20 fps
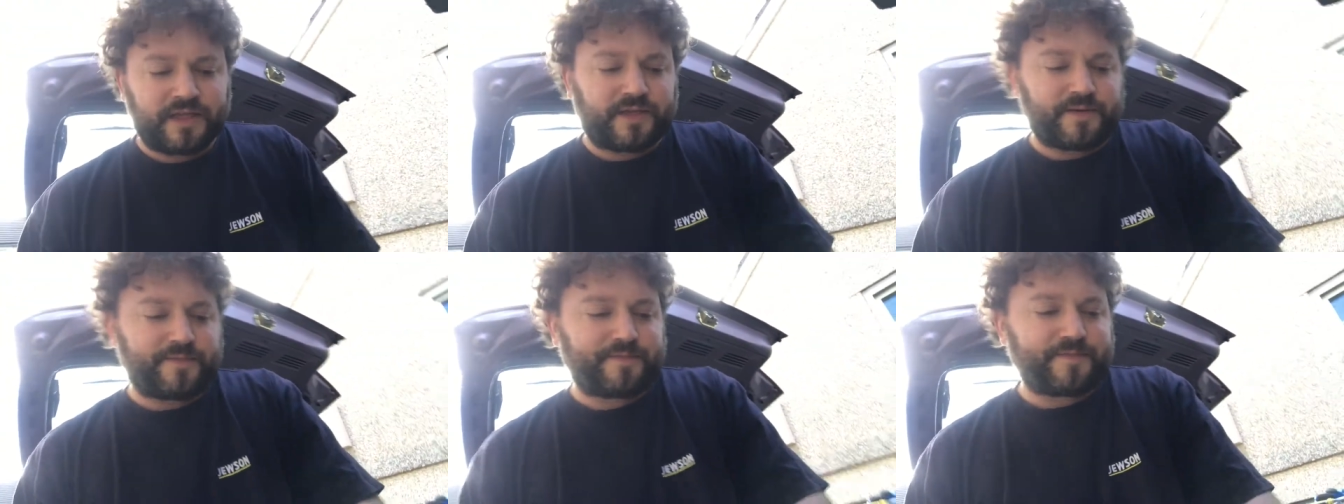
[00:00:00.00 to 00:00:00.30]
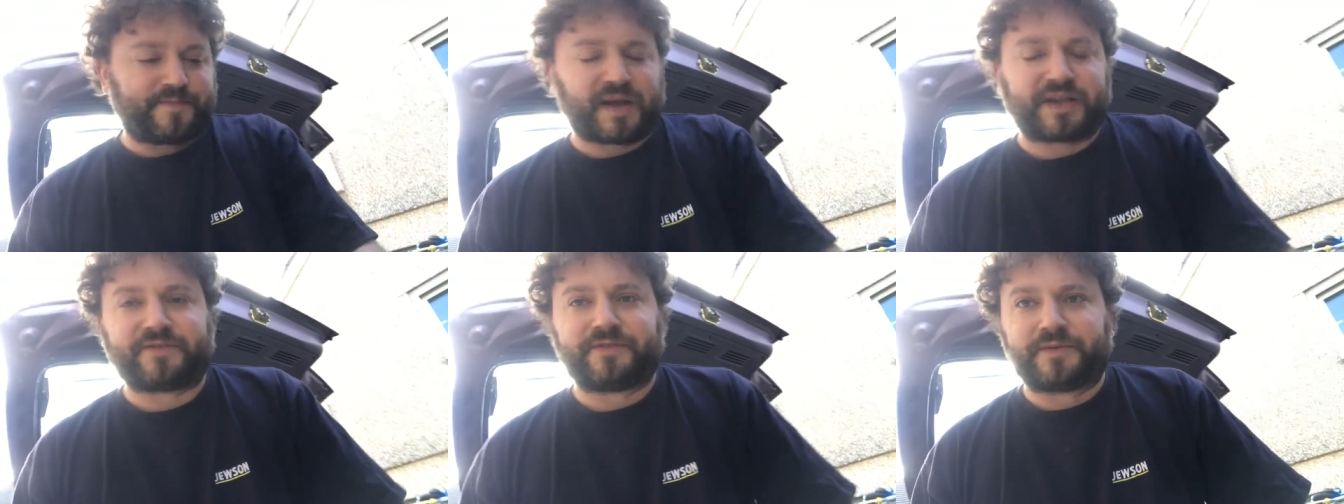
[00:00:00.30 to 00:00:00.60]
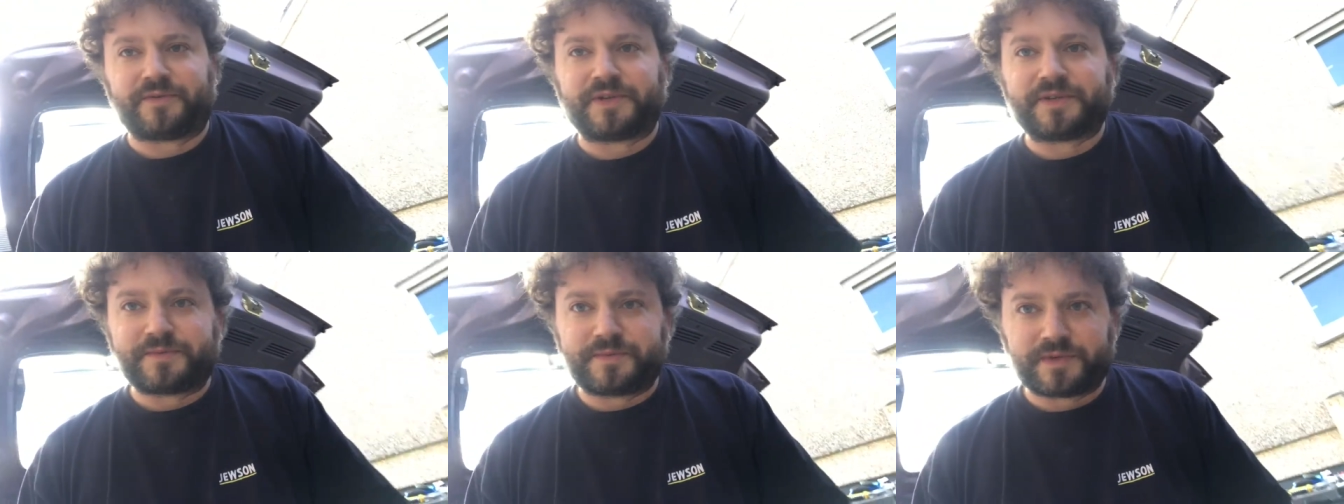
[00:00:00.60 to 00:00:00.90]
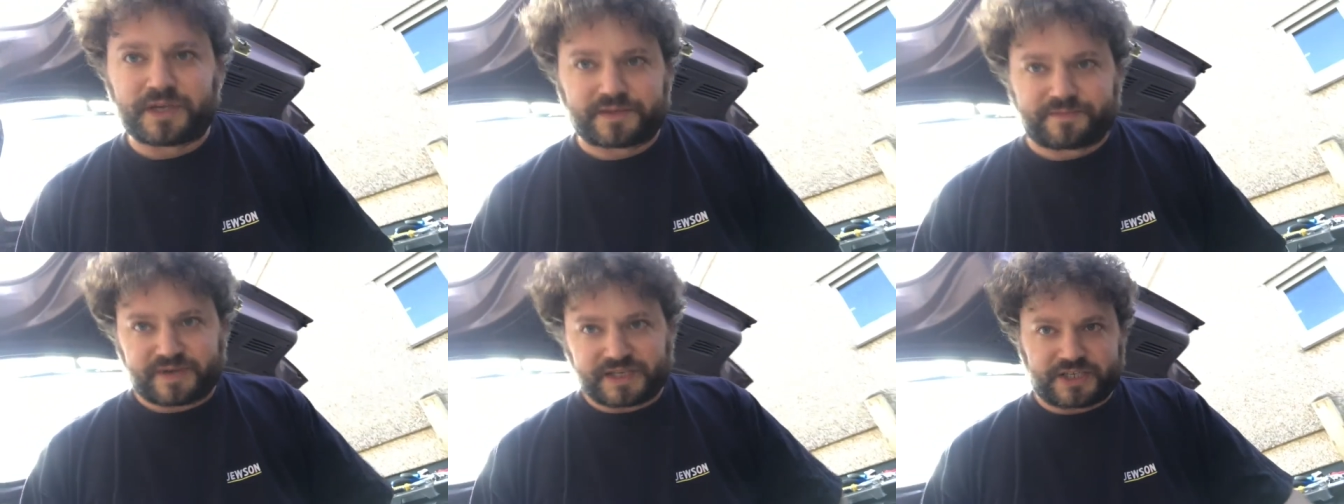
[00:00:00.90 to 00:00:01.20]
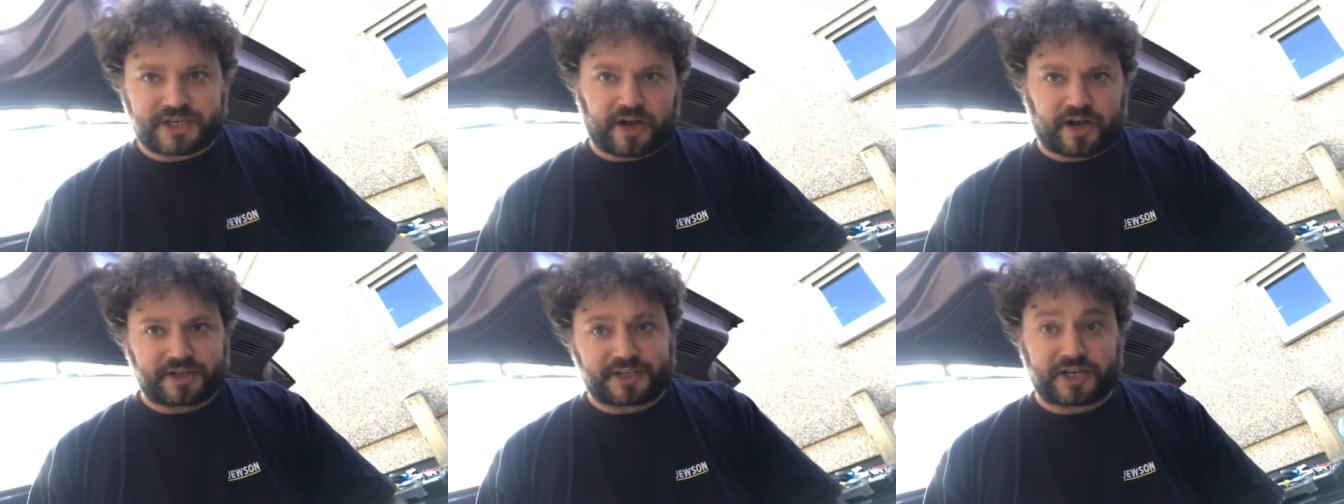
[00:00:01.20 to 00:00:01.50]
the battery has been
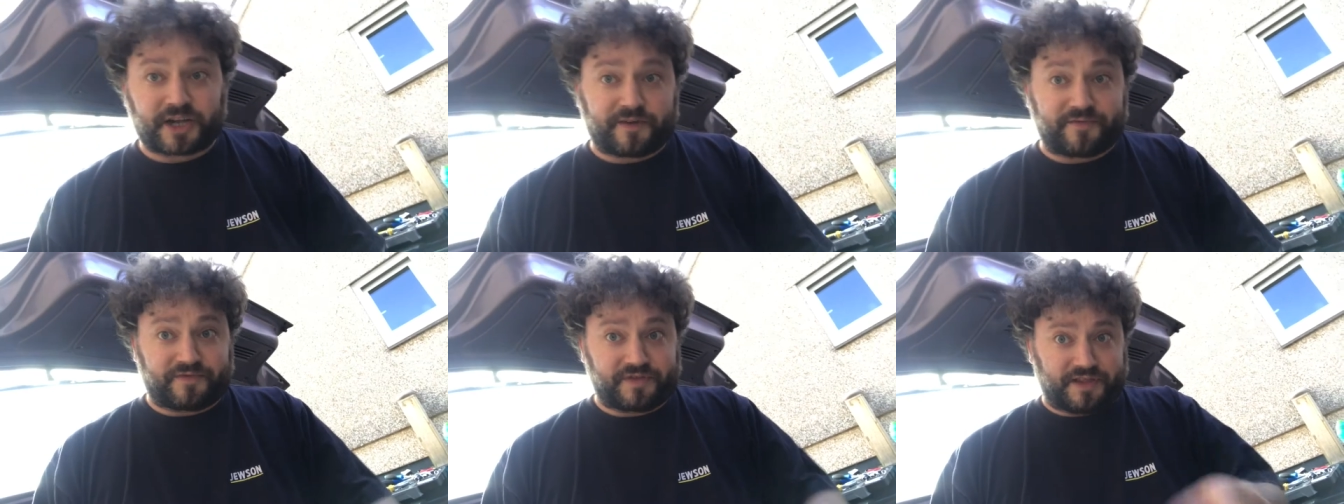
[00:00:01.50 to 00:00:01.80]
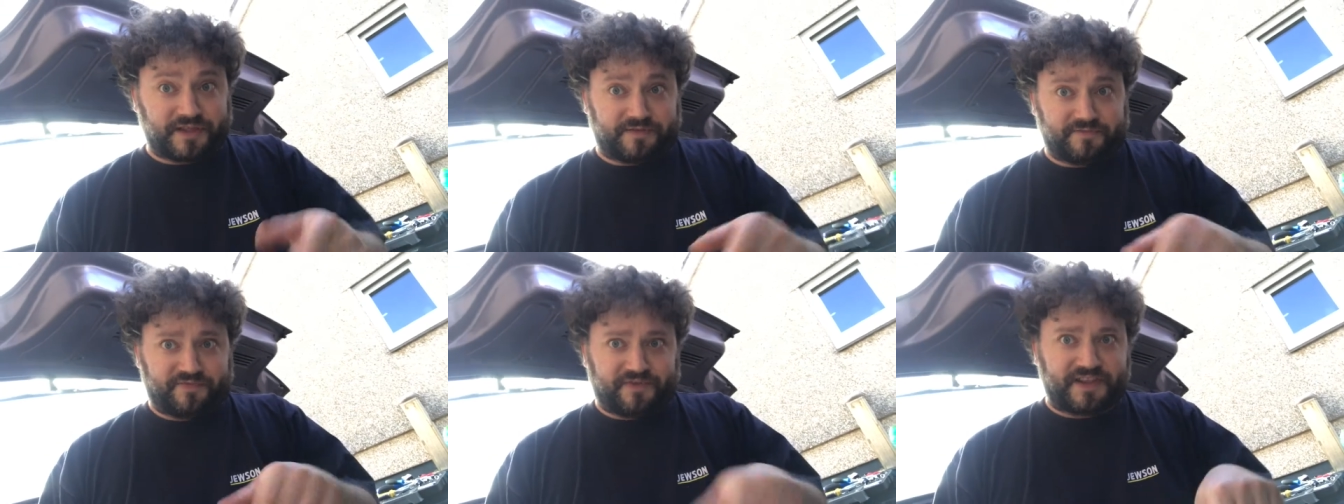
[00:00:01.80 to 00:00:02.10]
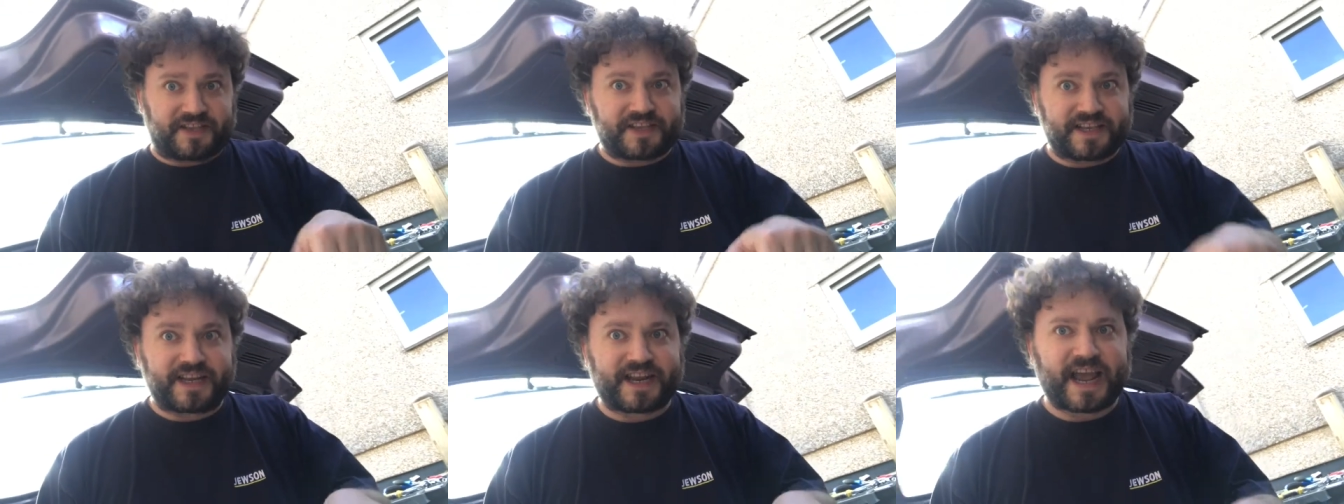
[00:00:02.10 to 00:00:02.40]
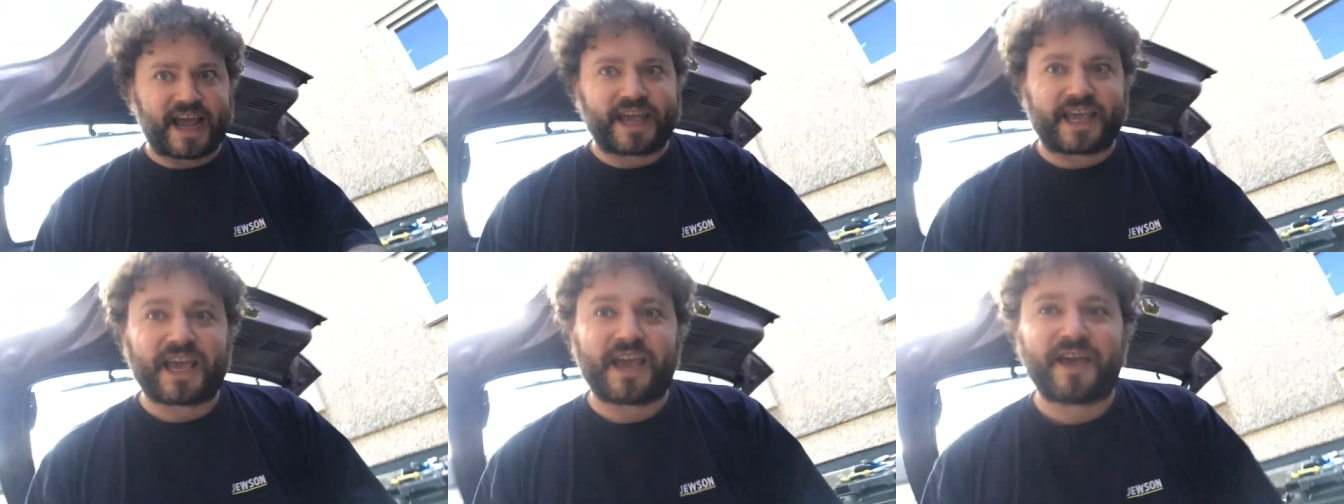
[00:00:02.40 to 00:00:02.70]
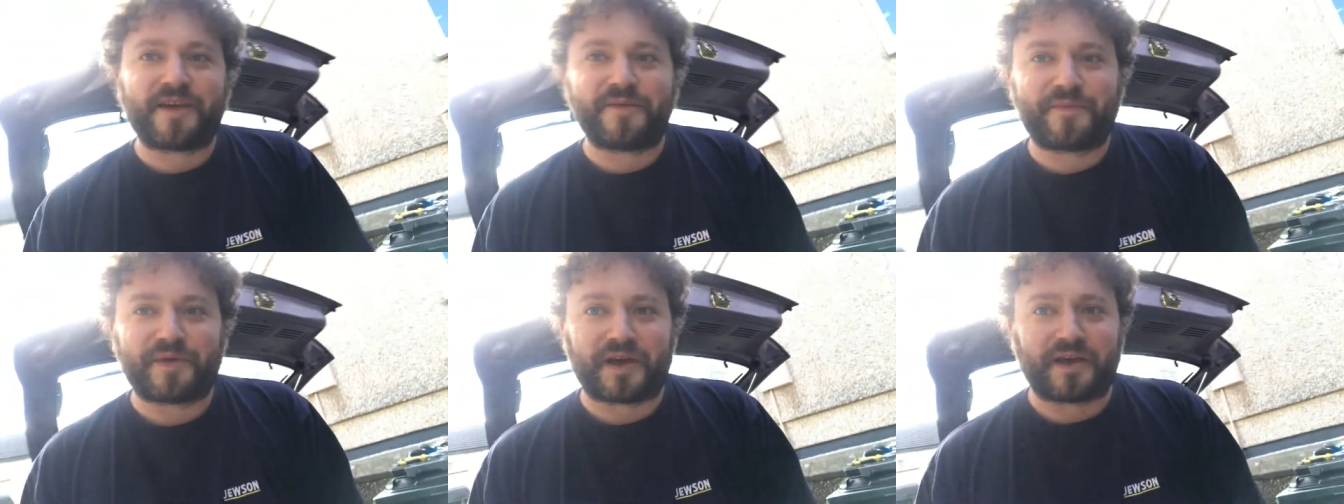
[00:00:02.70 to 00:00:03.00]
charged up for today,
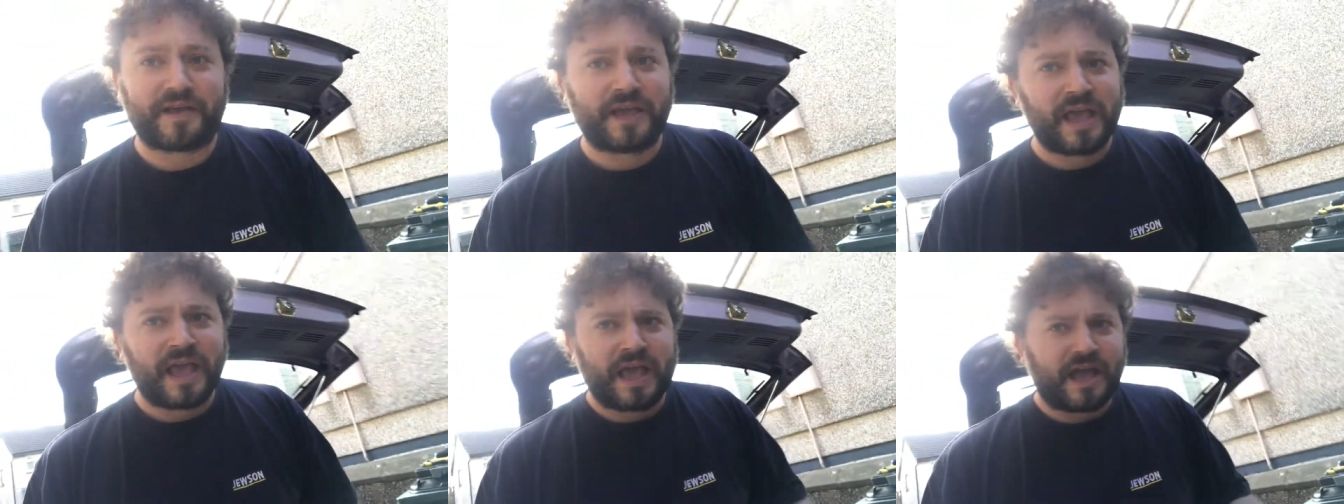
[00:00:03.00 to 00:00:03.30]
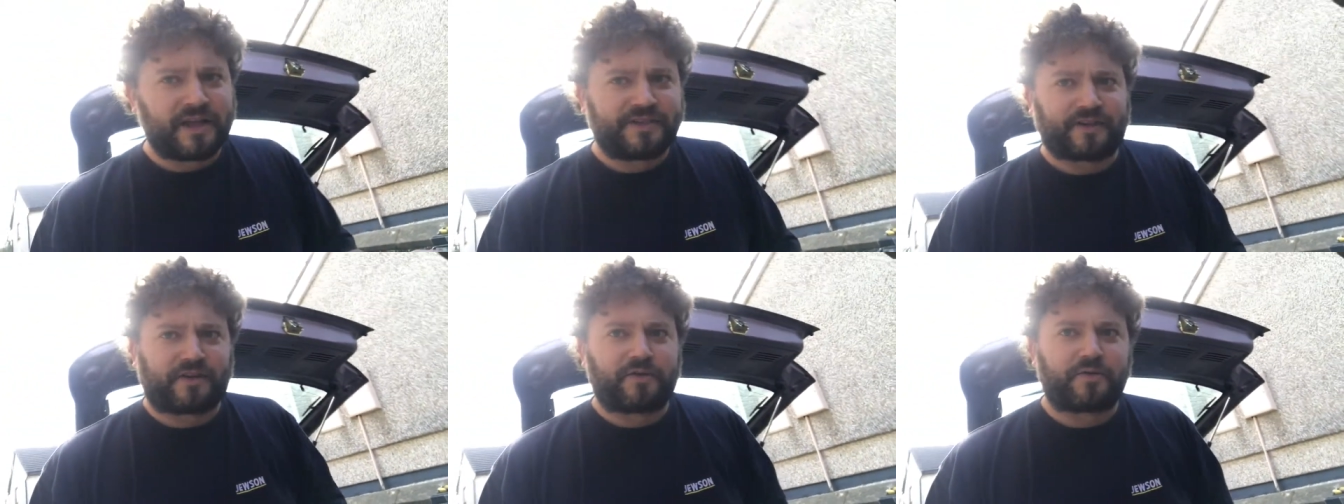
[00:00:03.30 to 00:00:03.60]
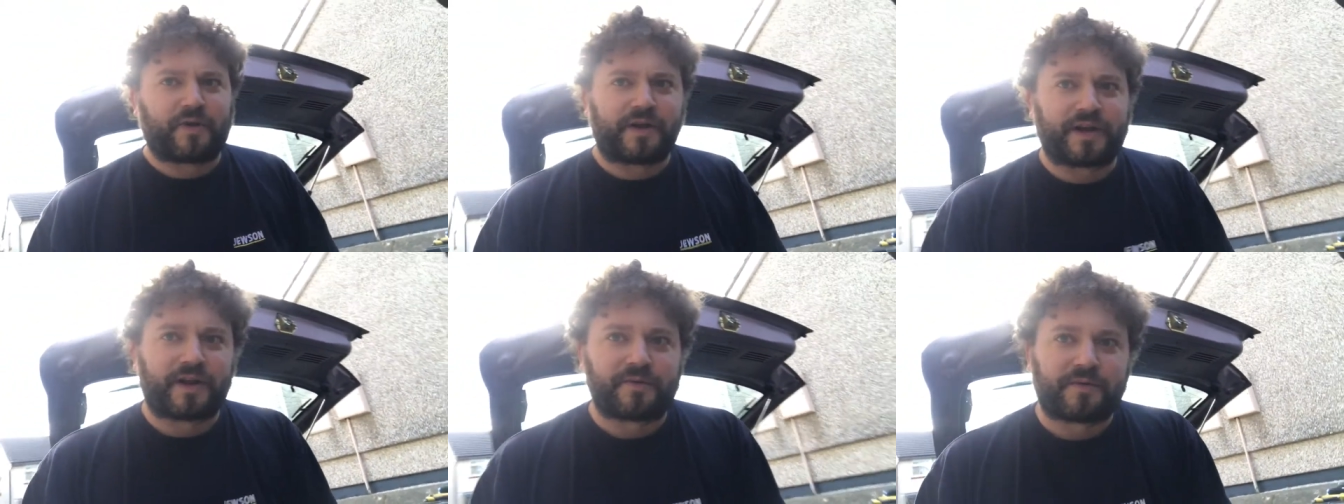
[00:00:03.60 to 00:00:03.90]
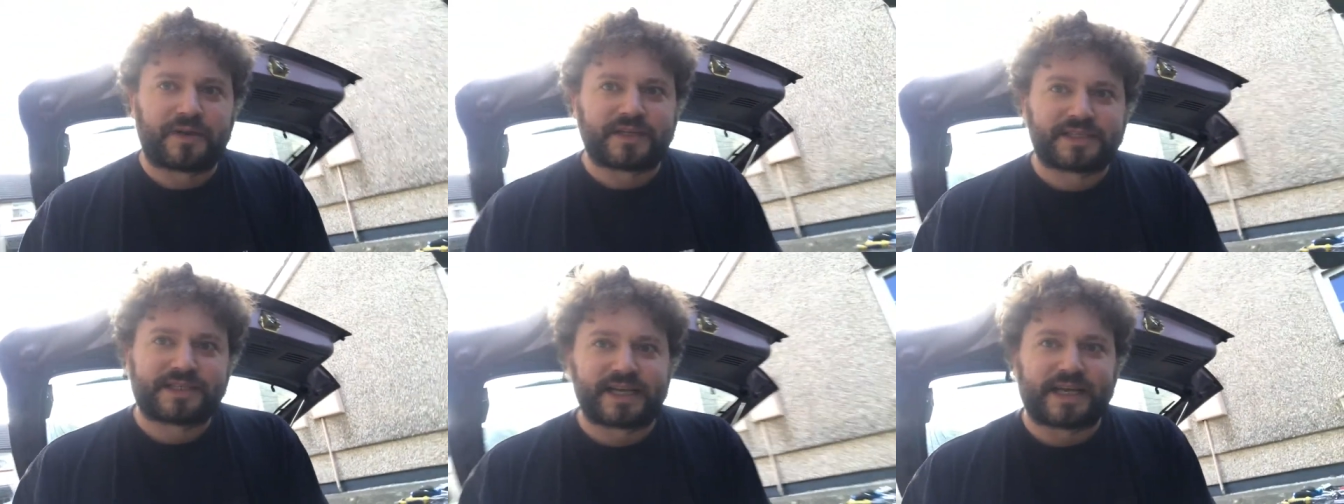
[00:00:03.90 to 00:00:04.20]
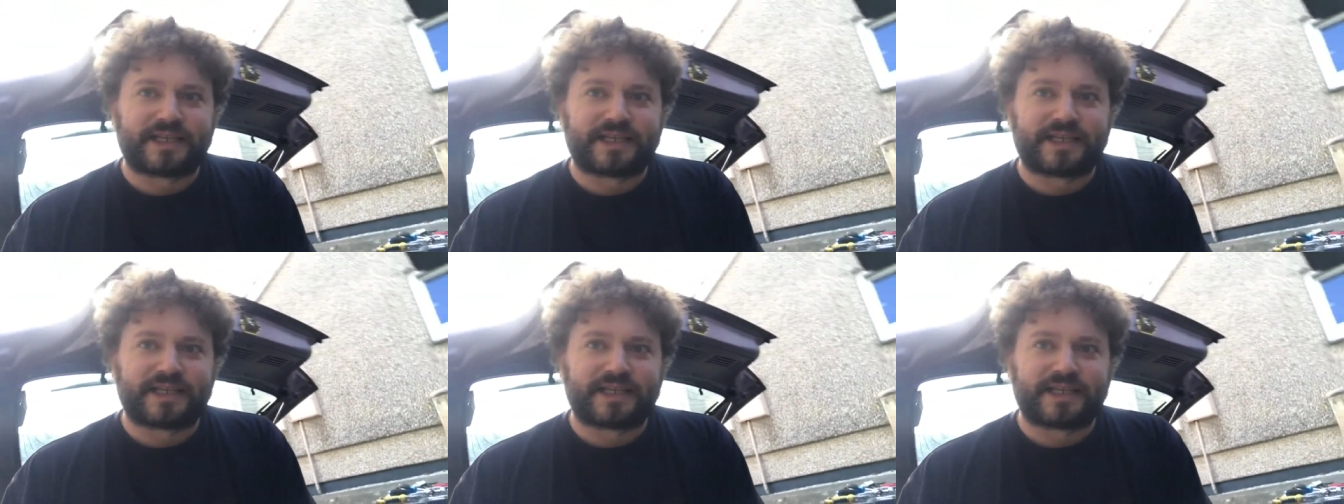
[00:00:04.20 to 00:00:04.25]
but I don't quite know what to do.